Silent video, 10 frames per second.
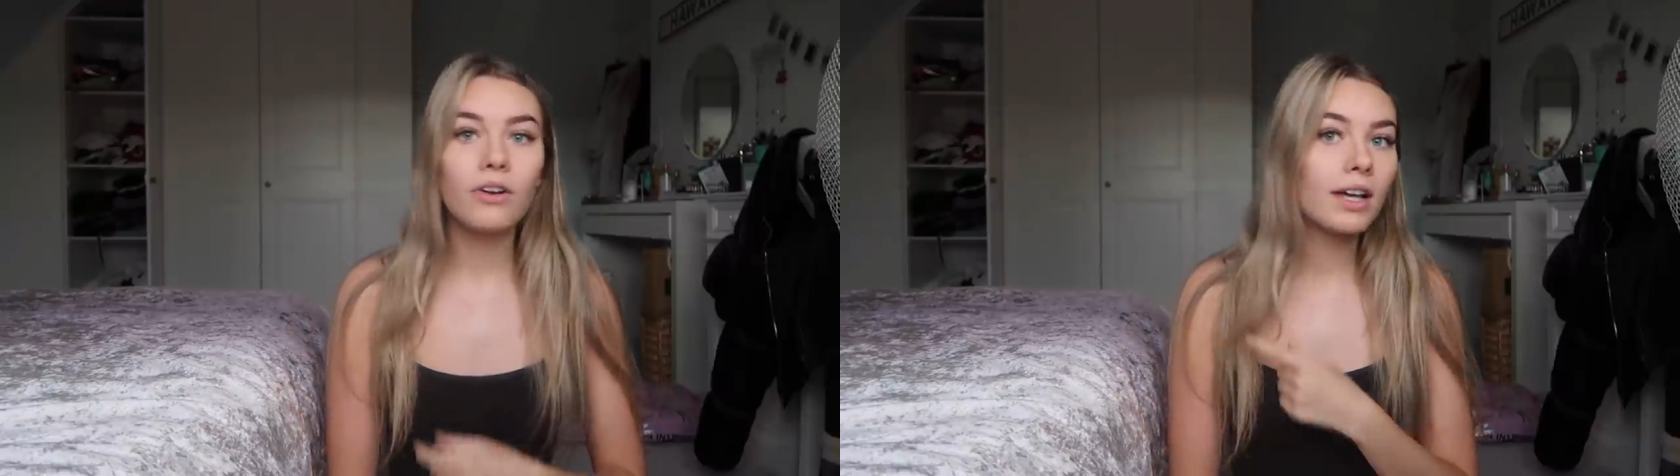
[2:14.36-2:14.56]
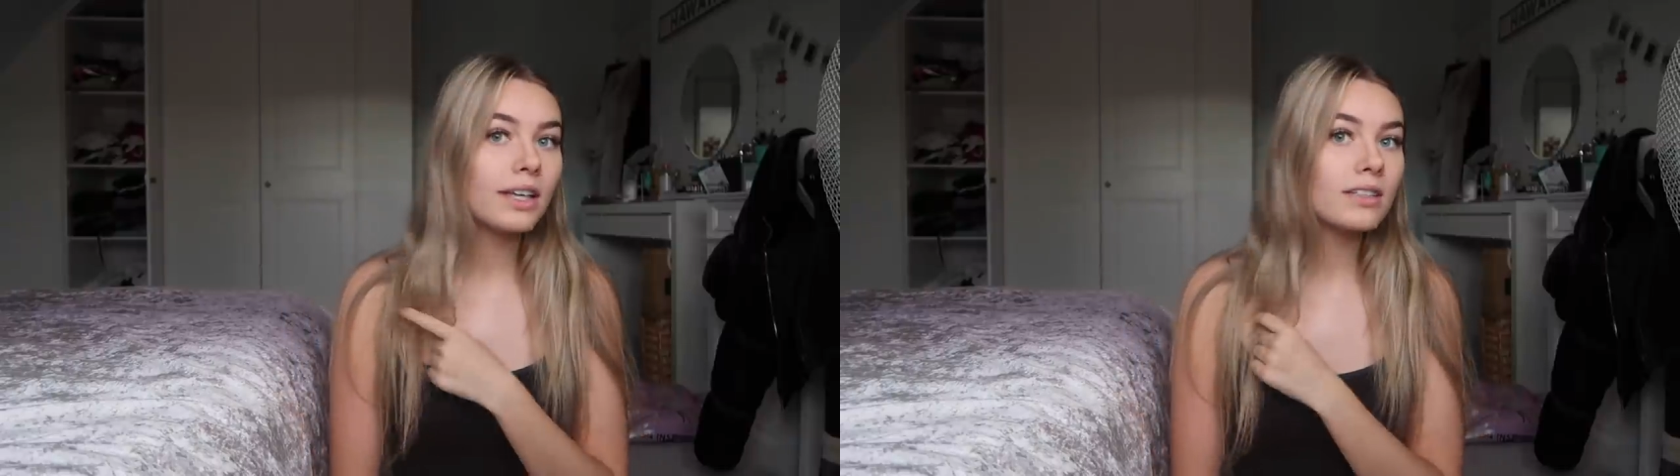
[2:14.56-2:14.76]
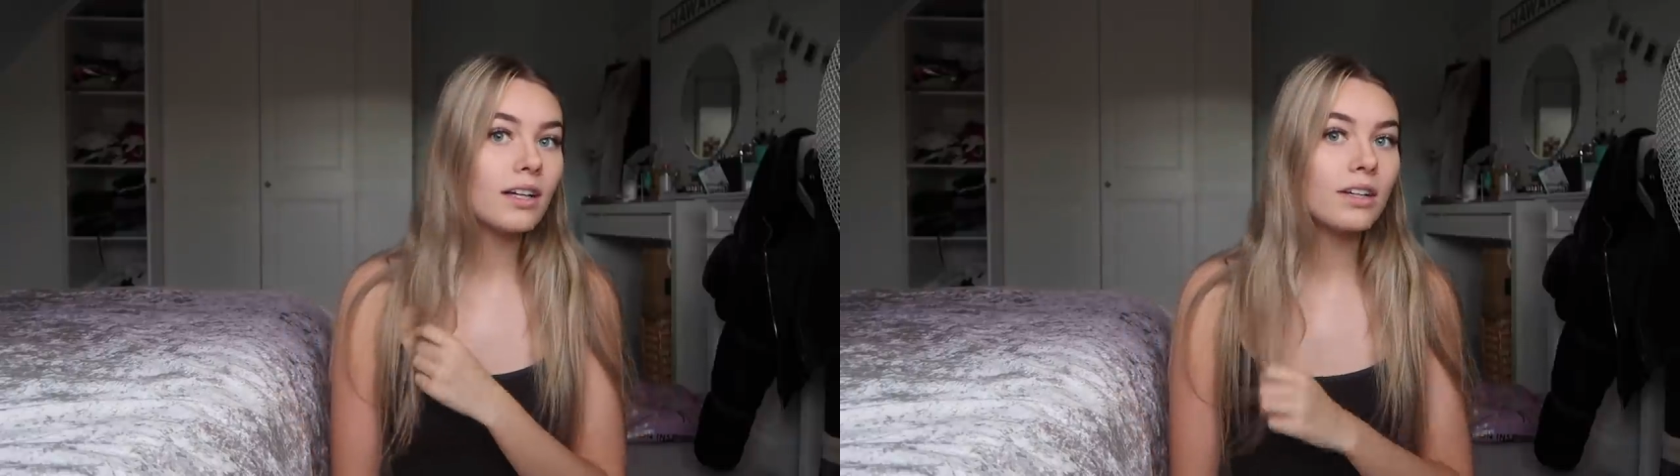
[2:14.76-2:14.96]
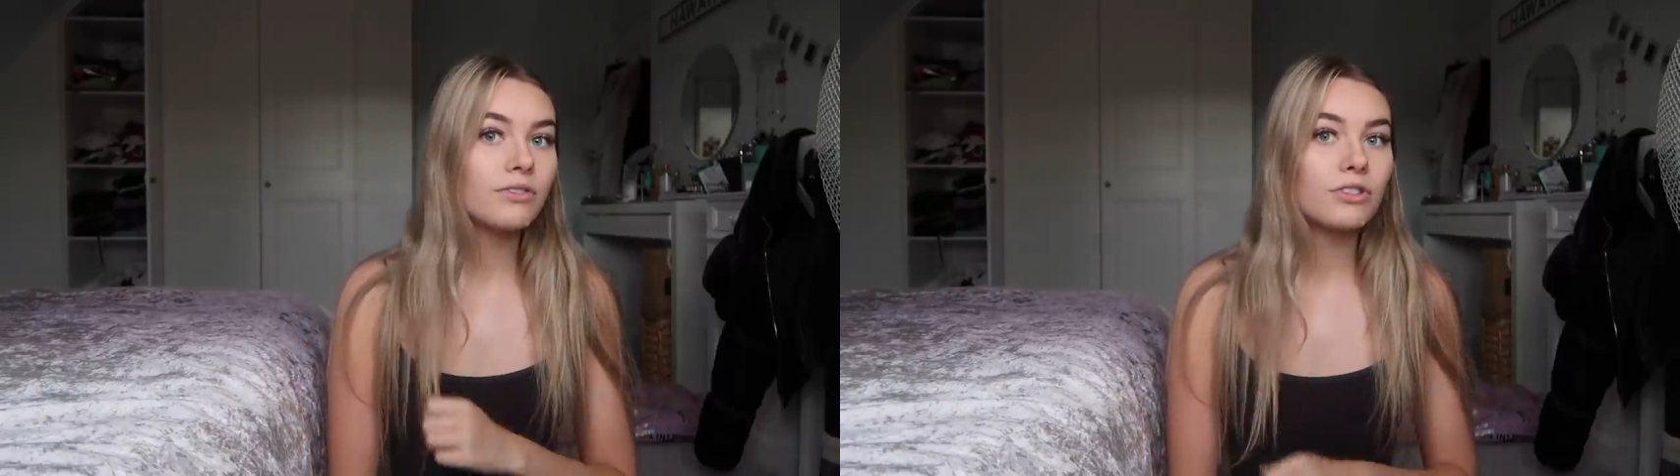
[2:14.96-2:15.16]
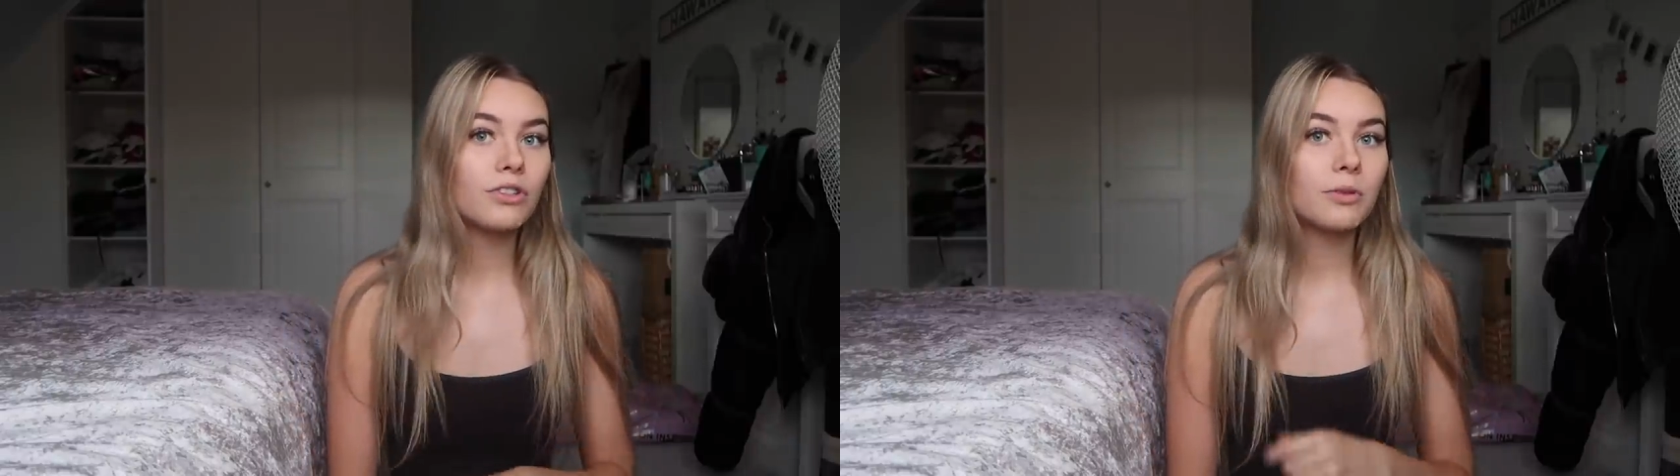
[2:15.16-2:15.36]
know, like, it's kind
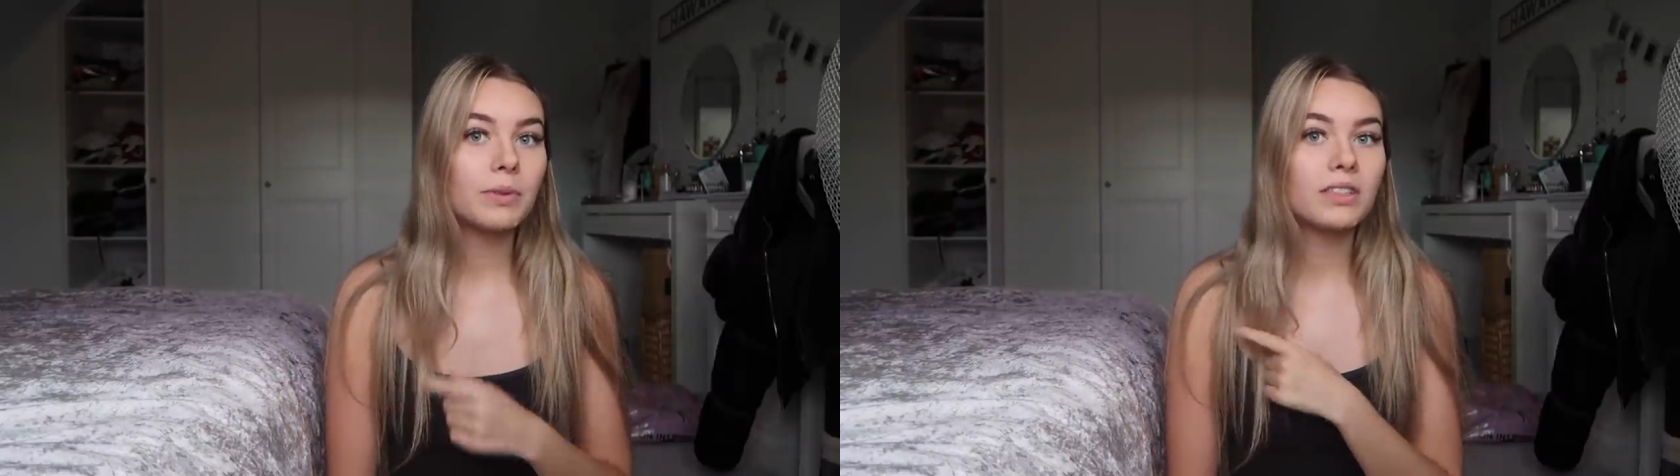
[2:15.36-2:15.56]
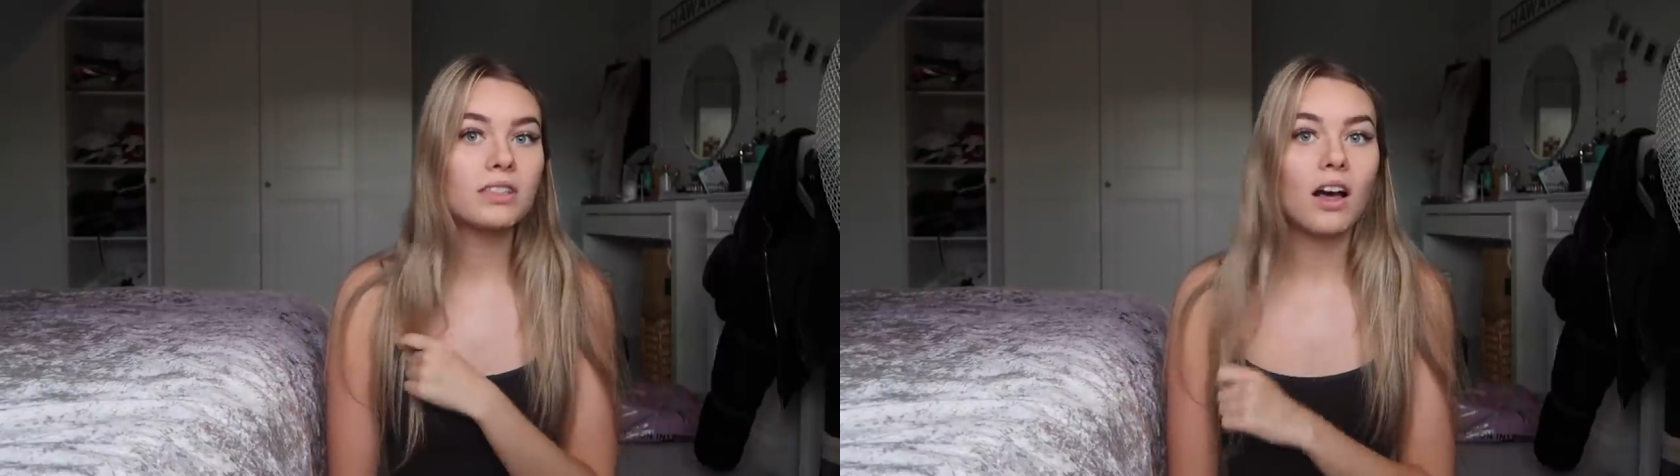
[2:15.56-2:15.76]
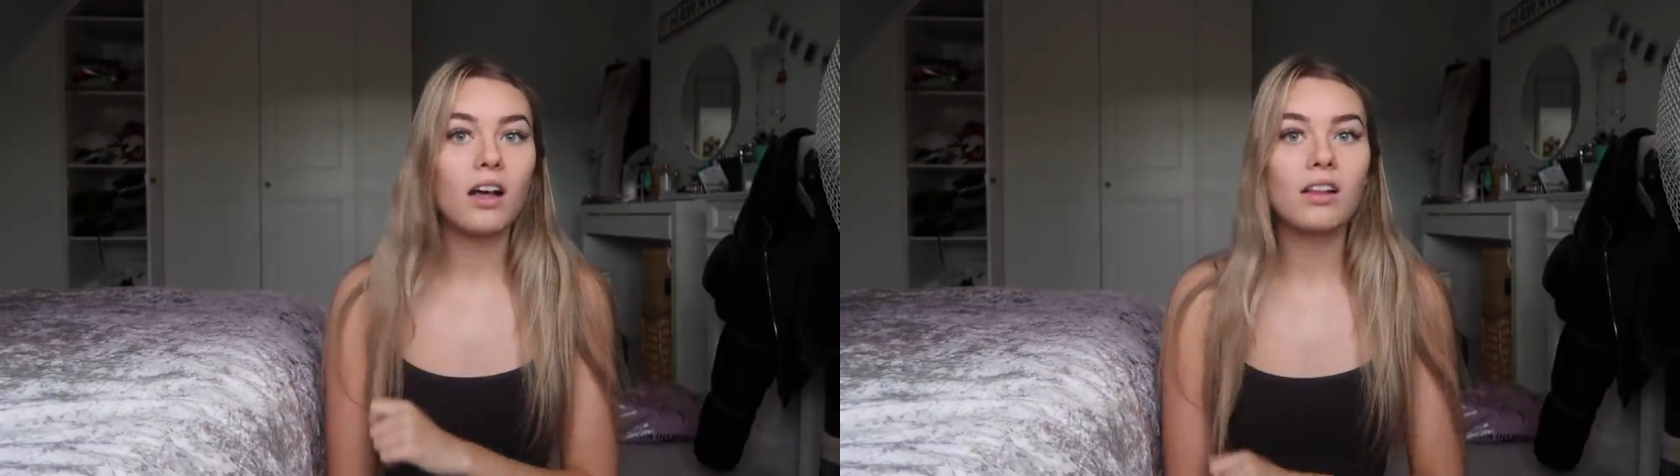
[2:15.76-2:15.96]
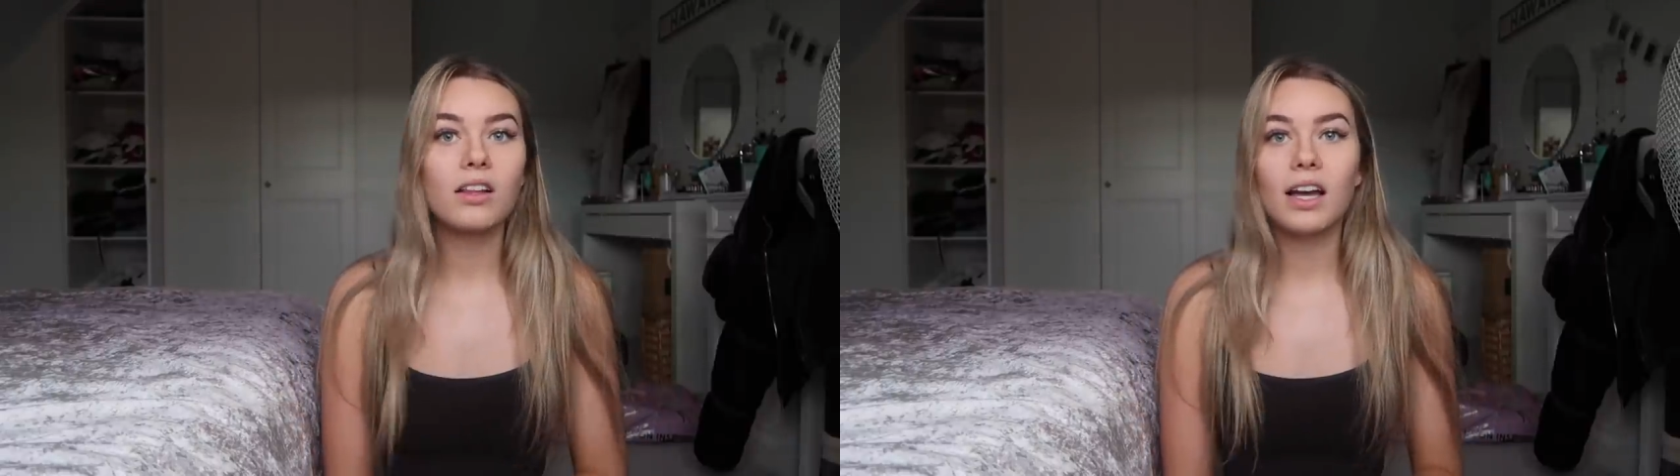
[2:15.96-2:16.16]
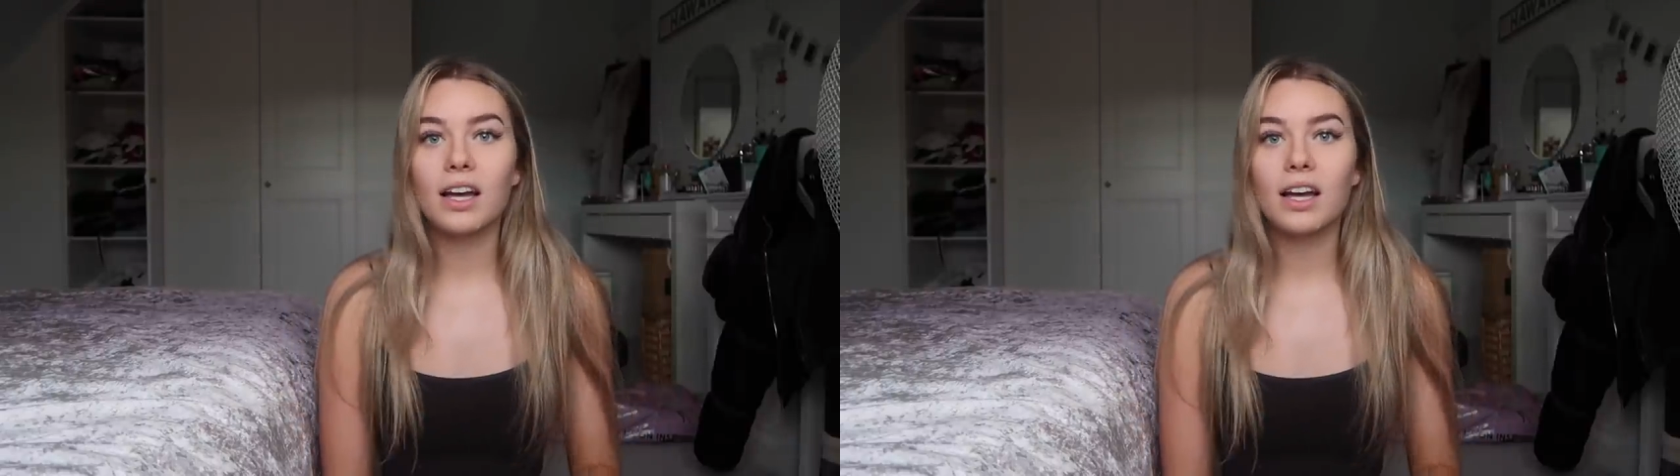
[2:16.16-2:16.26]
of just gone a bit dull,